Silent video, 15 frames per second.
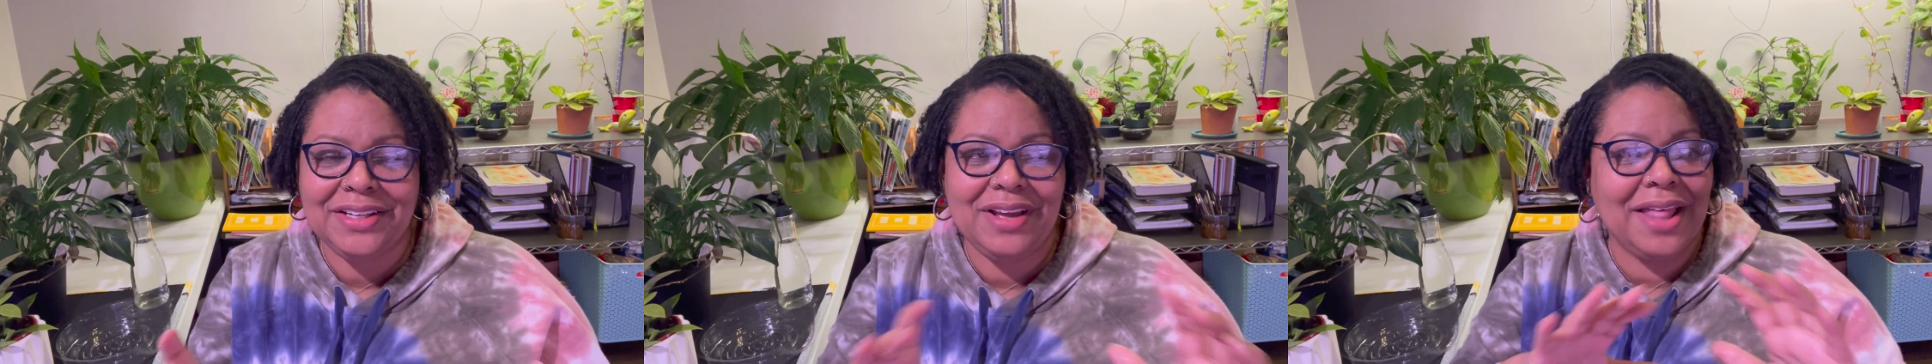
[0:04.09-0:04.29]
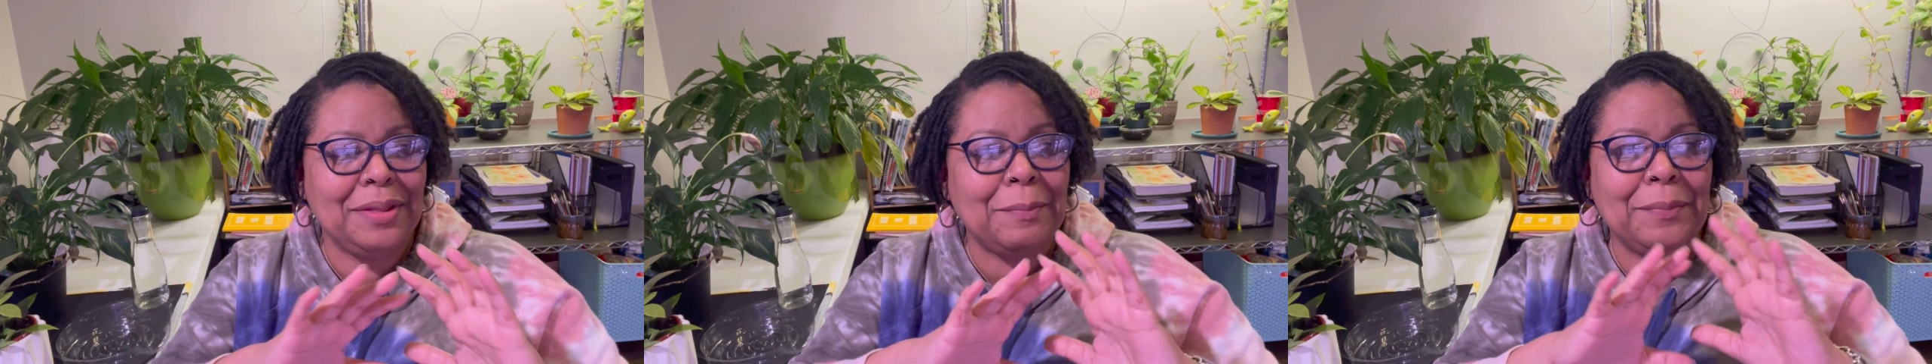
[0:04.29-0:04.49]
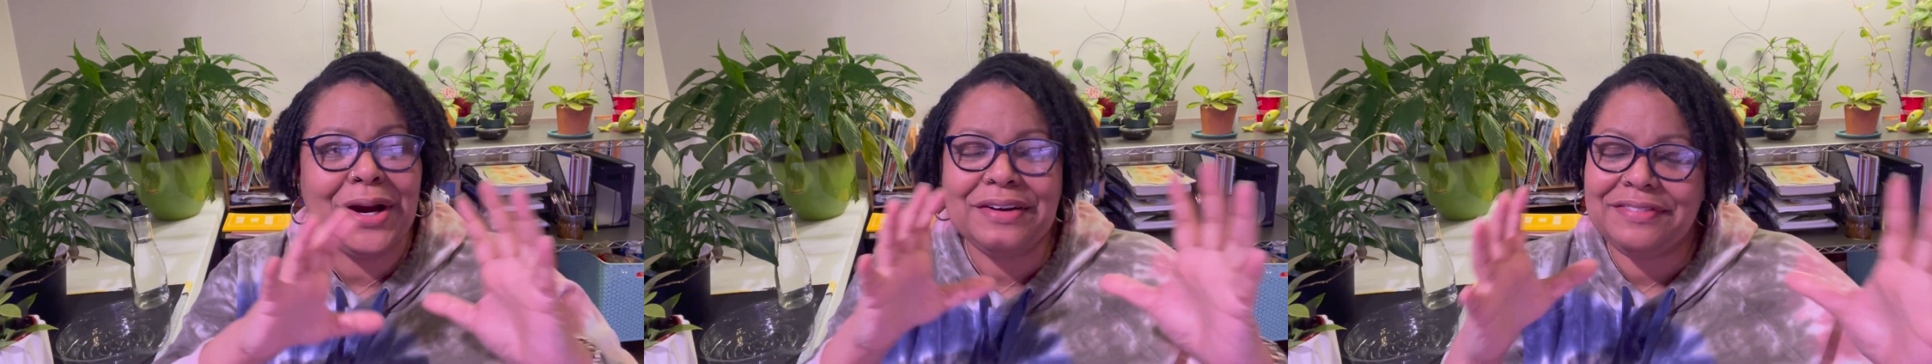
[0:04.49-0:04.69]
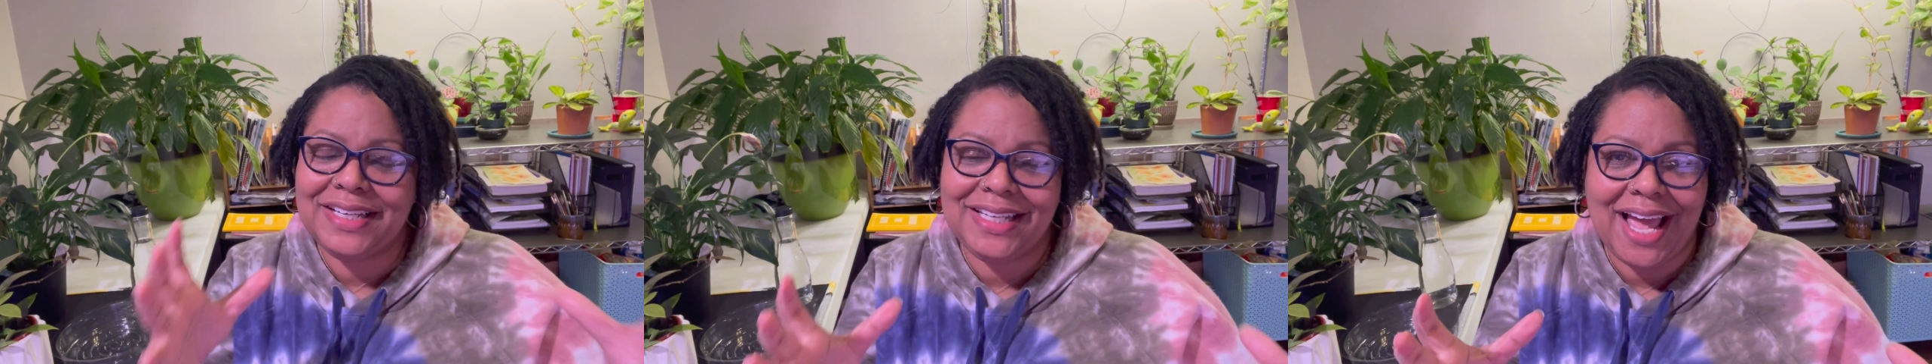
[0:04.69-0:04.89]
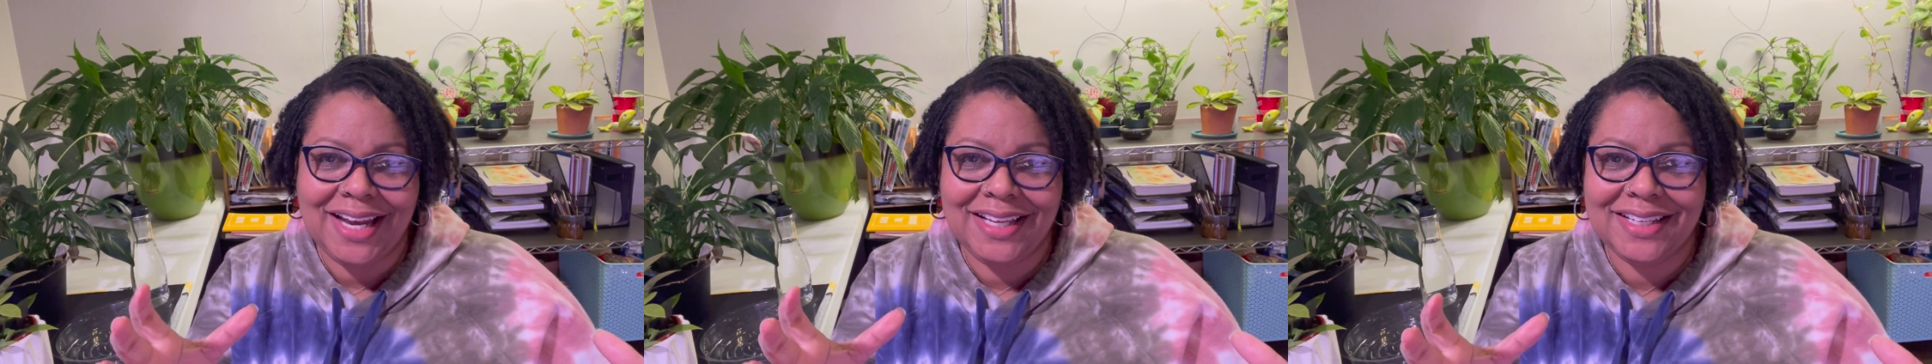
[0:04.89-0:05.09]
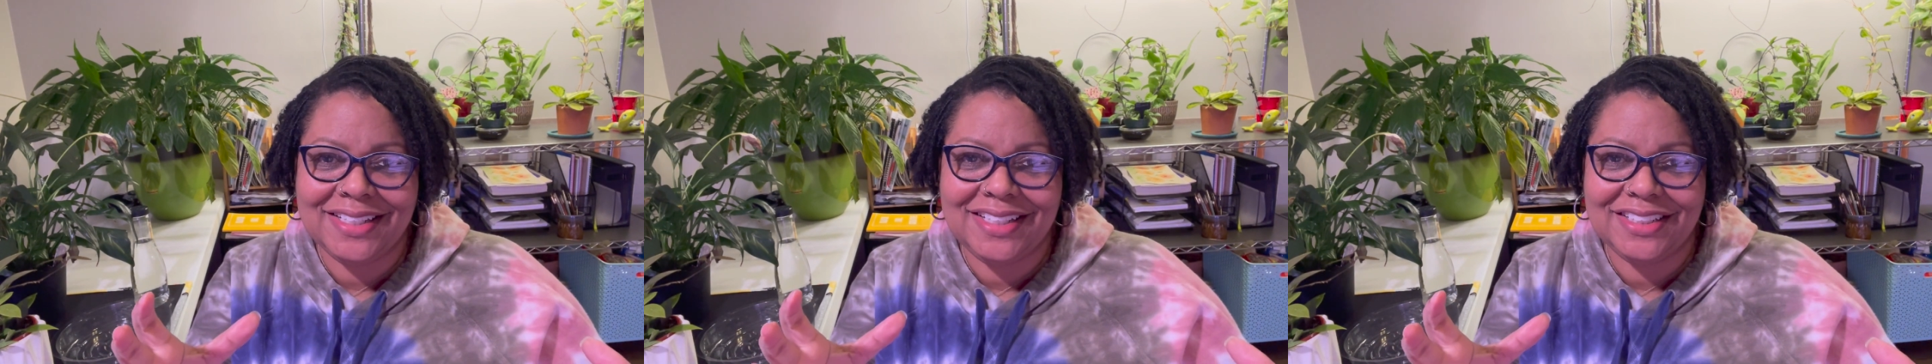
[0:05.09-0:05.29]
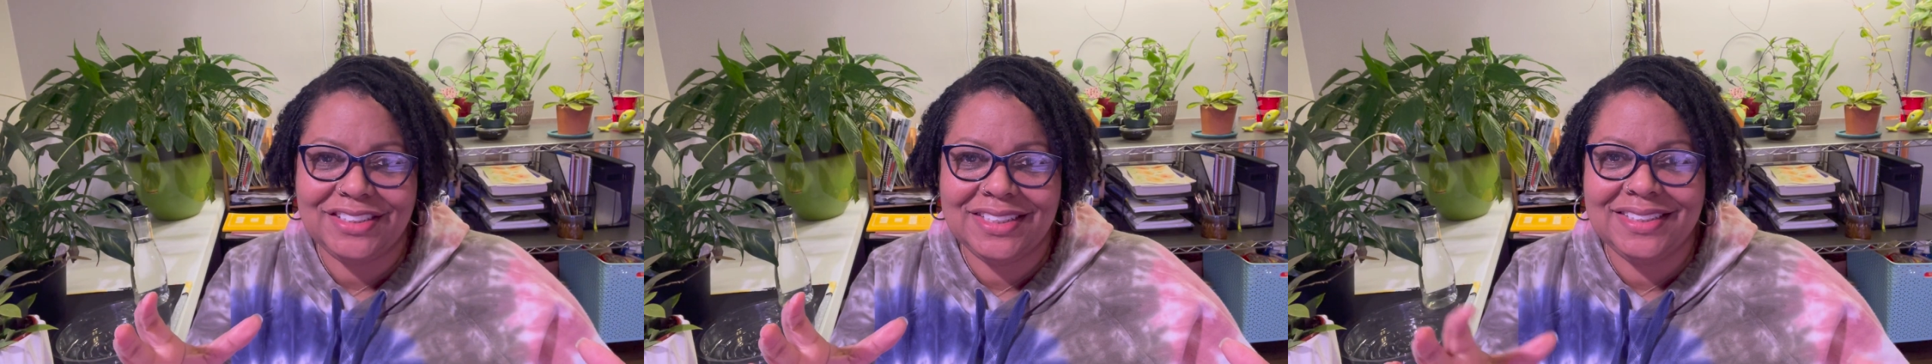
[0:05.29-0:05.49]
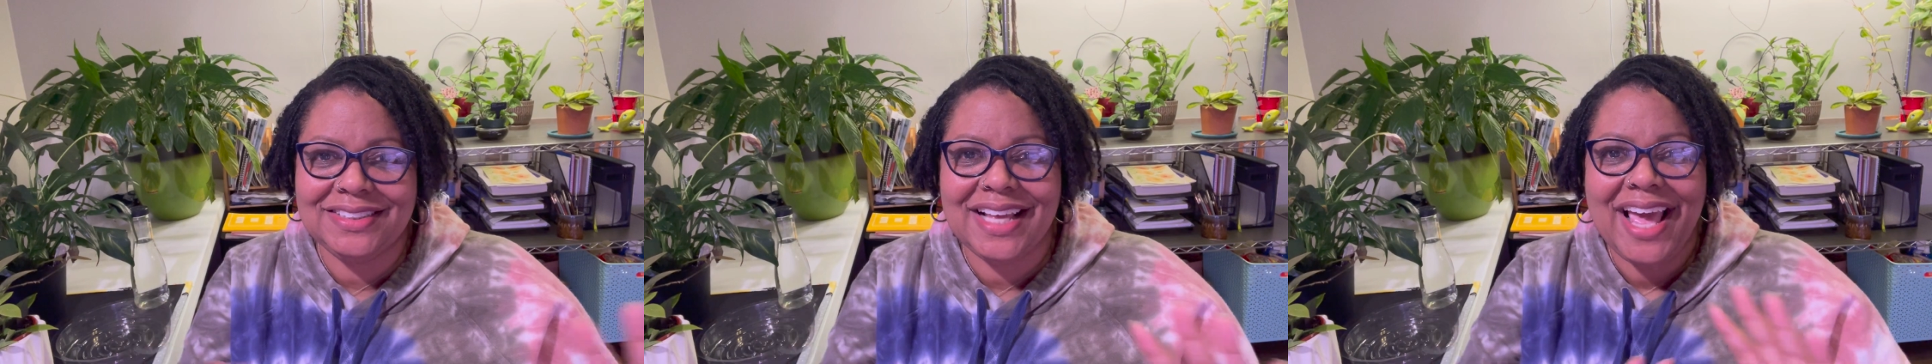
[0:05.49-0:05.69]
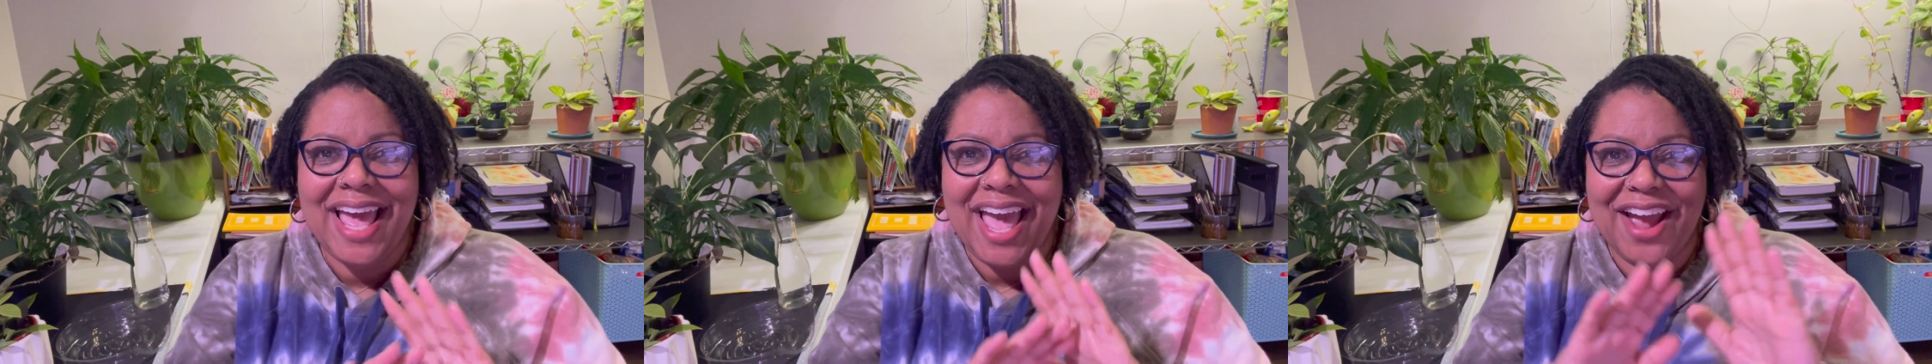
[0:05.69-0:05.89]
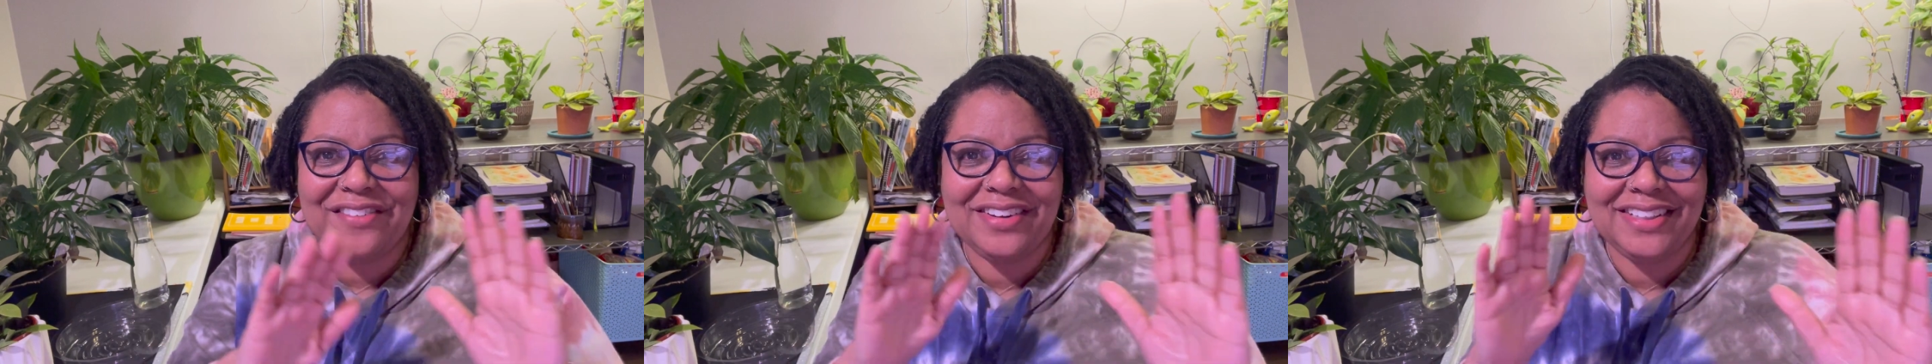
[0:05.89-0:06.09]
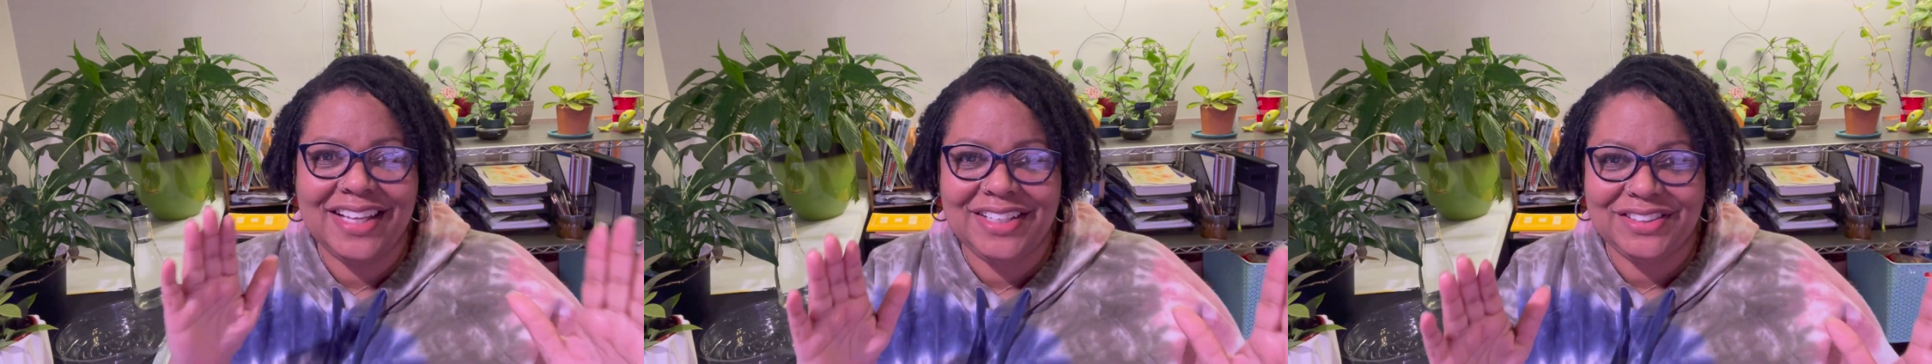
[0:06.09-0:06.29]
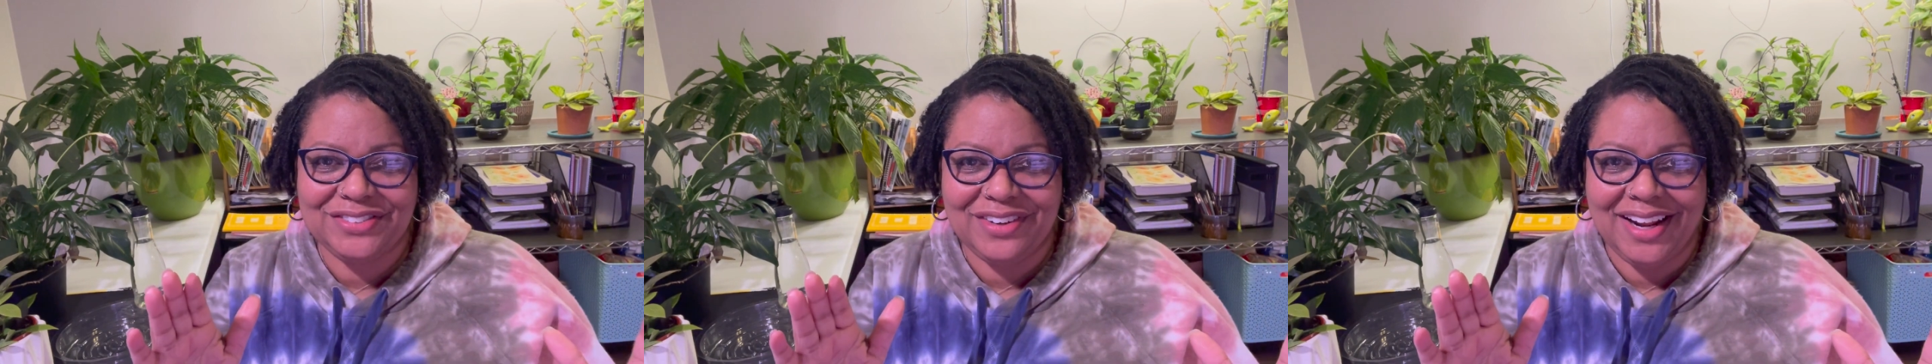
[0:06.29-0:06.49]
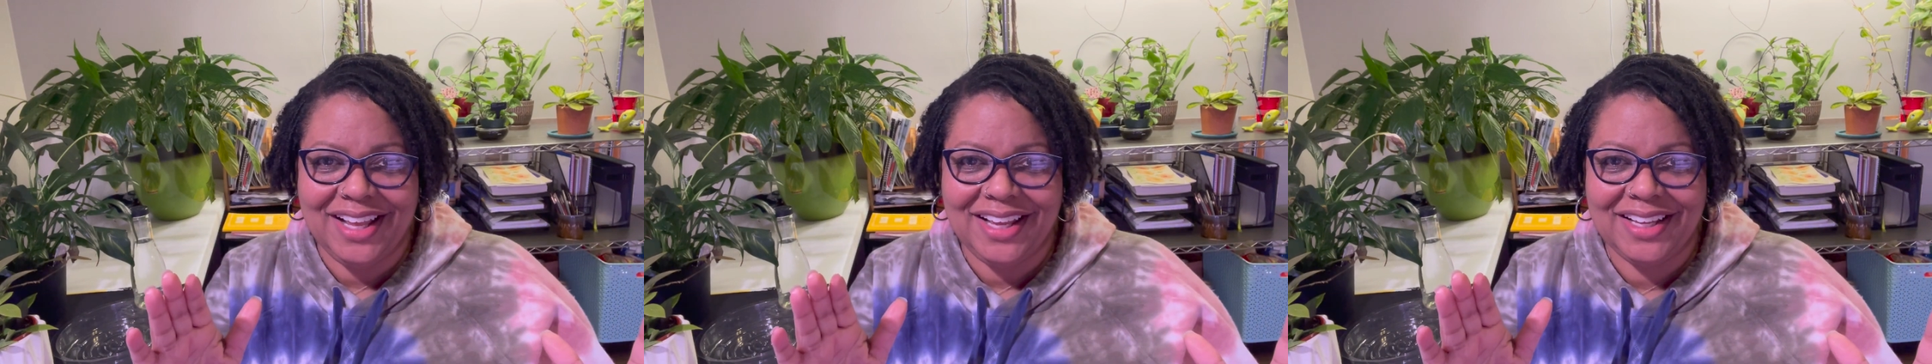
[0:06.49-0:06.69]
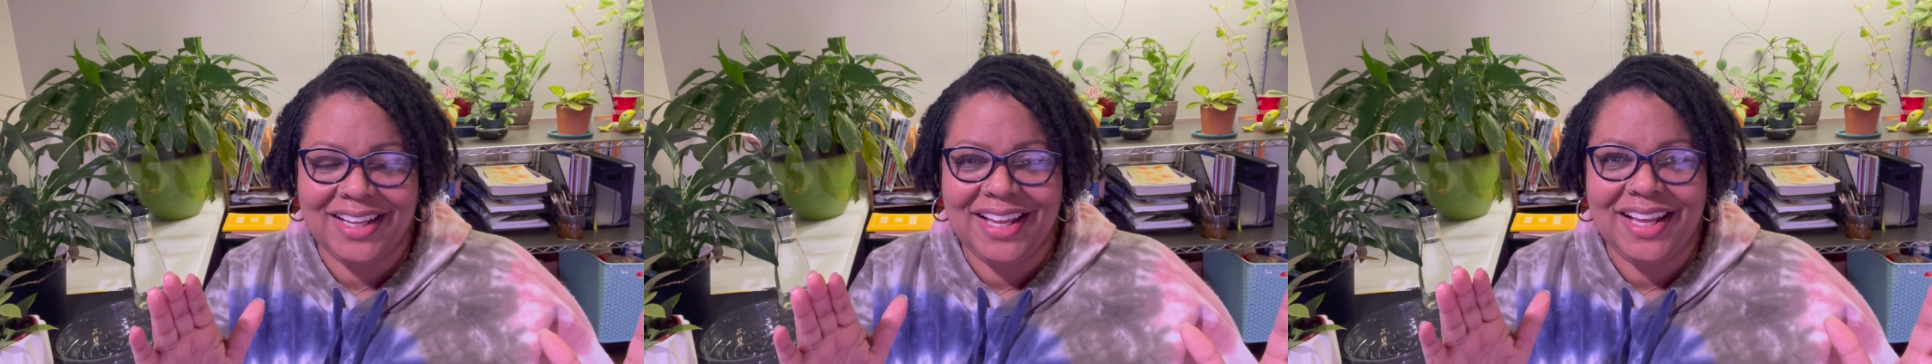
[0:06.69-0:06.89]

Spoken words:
you got the perfect lighting conditions, everything is ready.